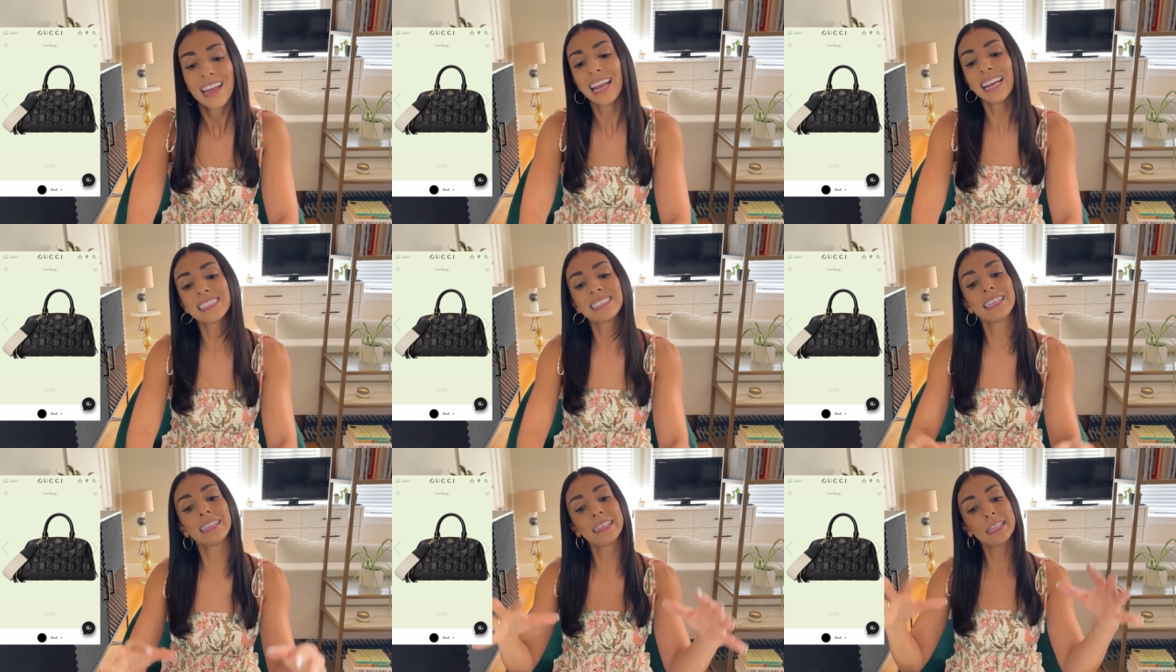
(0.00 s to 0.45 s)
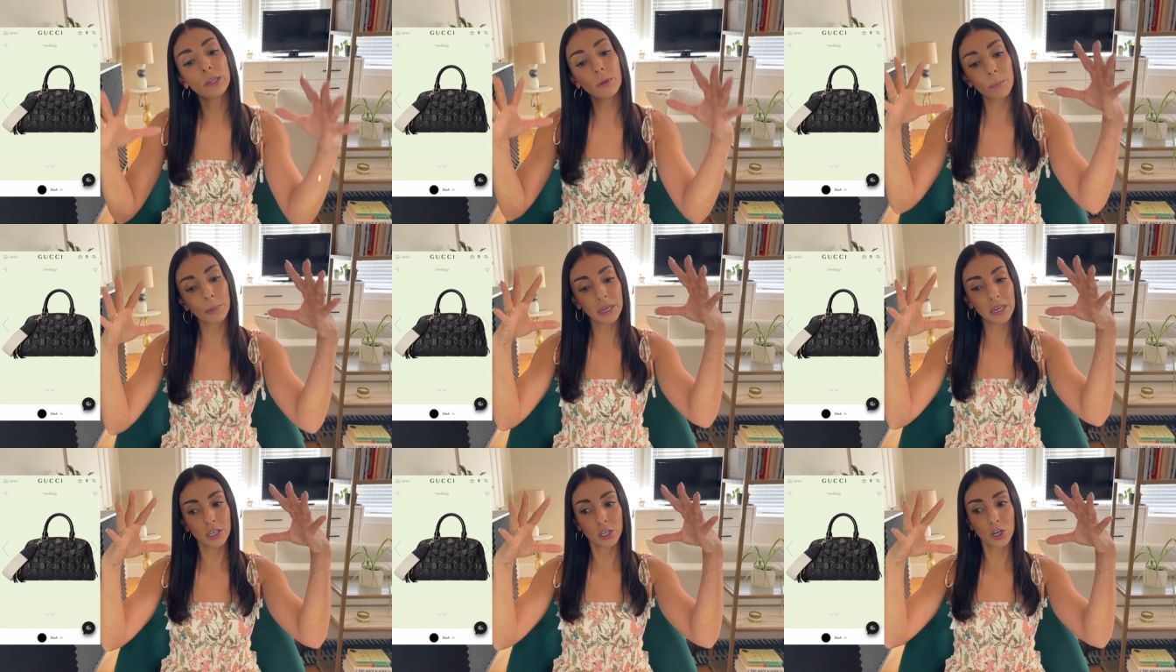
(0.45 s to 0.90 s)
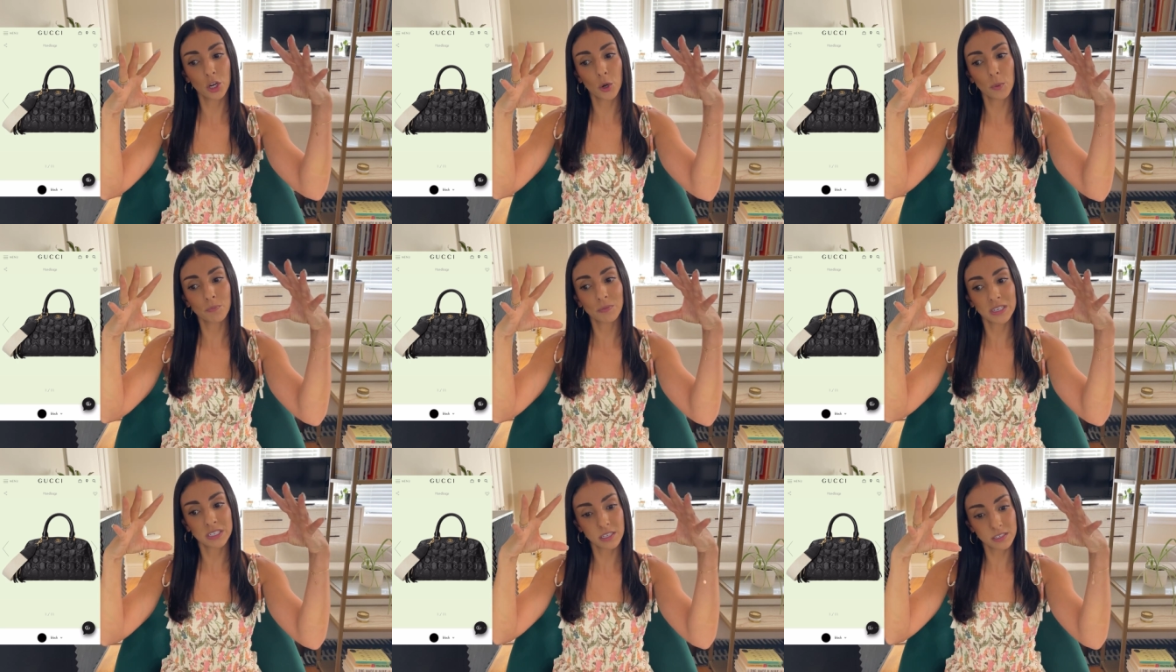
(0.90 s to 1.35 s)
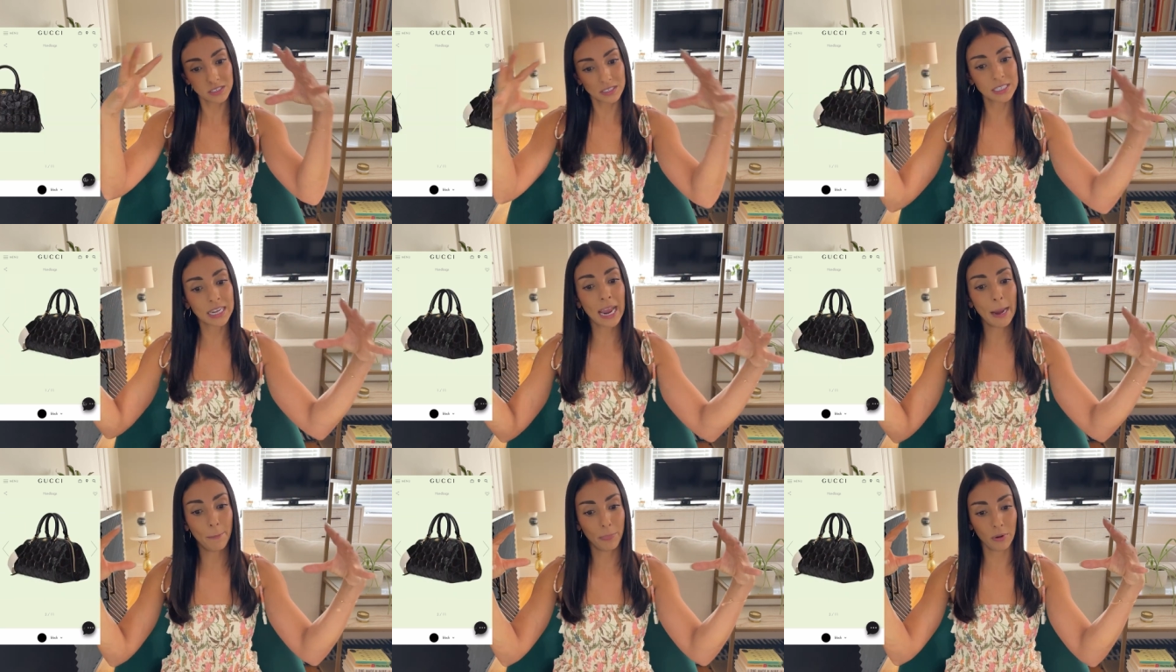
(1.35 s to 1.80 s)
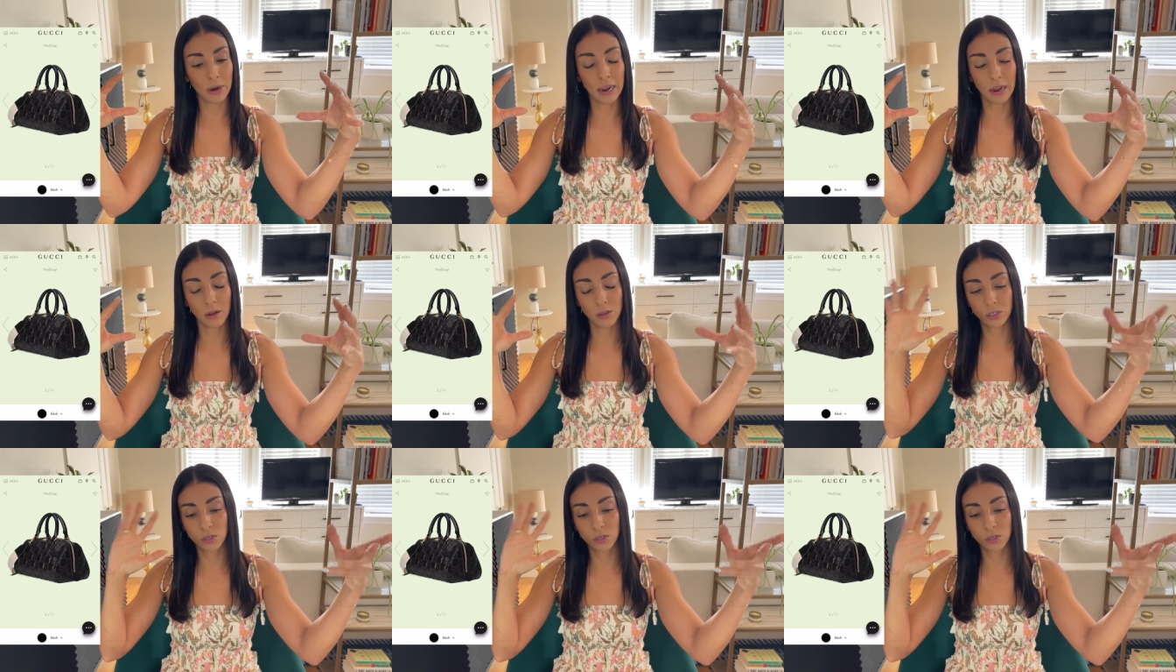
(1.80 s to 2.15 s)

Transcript: It's a little bit, you know, it does taper out,